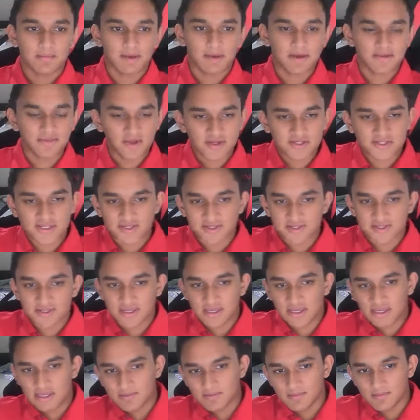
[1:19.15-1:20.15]
My thoughts on the
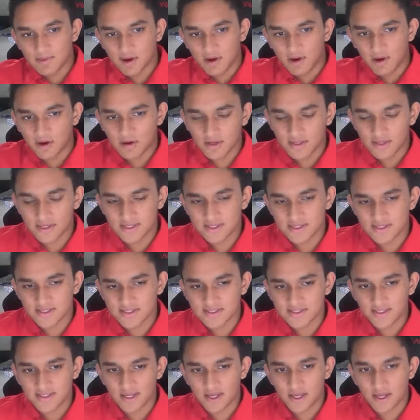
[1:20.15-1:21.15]
game
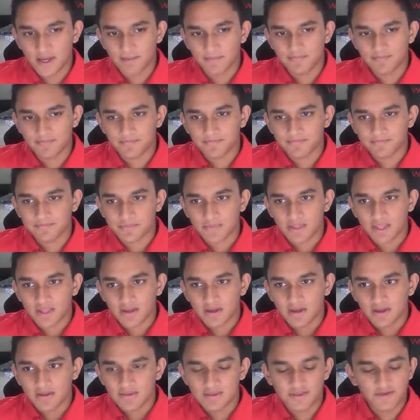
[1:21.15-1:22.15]
is that
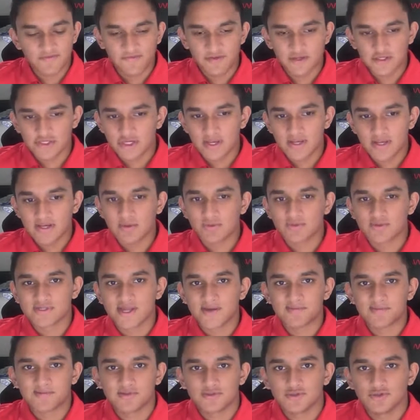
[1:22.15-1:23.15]
the officiating was
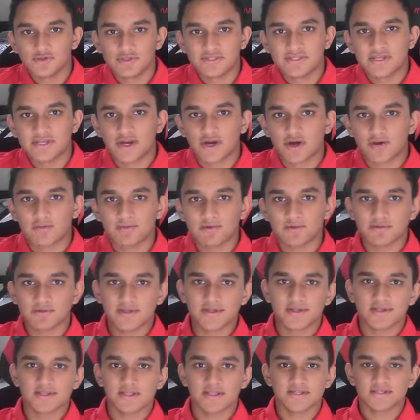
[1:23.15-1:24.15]
absolutely terrible.
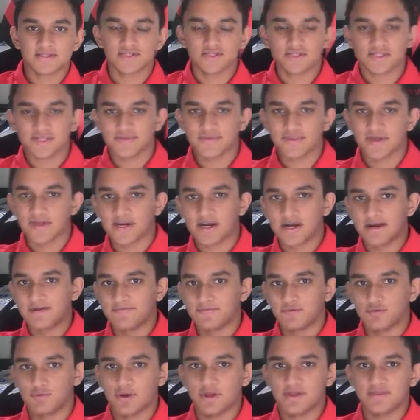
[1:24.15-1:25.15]
Let's just get that out
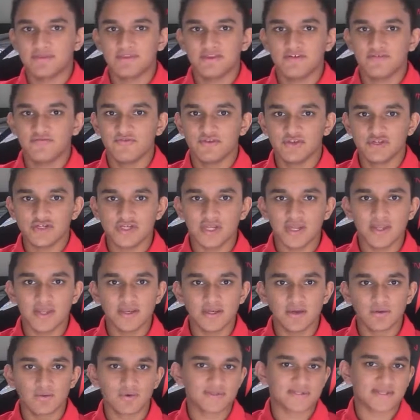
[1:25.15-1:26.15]
of the way. The
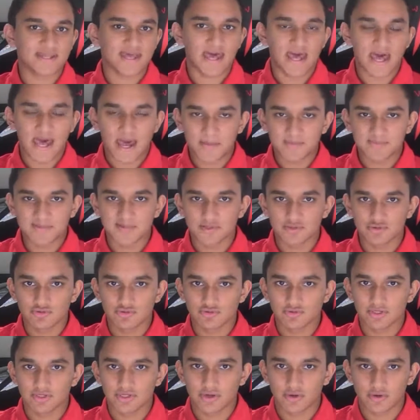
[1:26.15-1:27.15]
officiating was
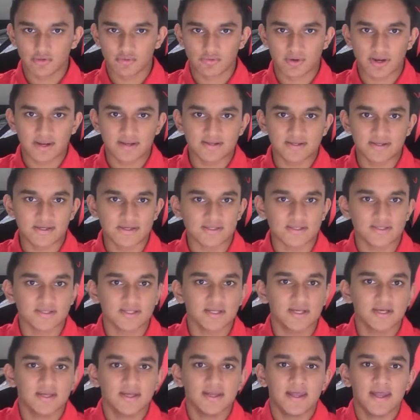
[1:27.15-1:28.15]
absolutely
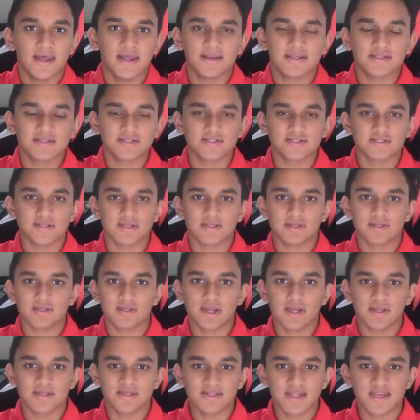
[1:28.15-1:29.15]
horrendous, and it's
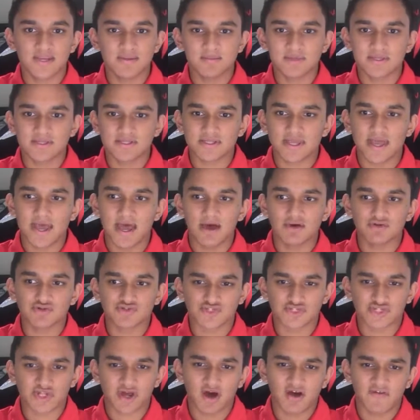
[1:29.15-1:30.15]
a sentiment to how
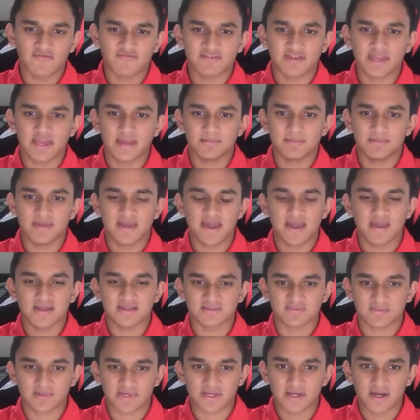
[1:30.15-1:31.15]
soft the NBA
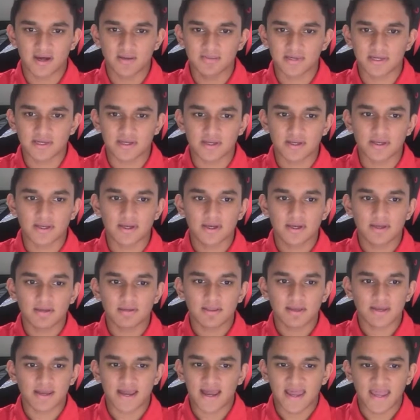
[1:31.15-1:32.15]
is becoming.
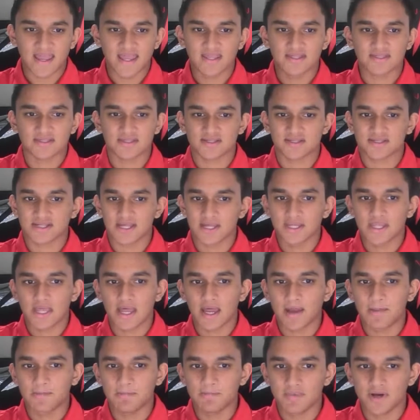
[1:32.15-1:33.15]
Like, I hate to say
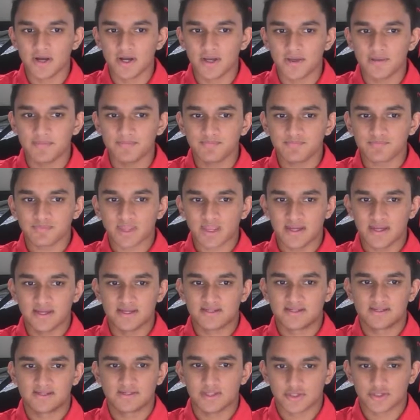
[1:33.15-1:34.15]
that, but
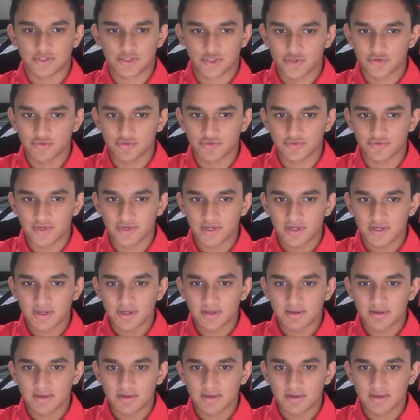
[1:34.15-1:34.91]
it's the truth.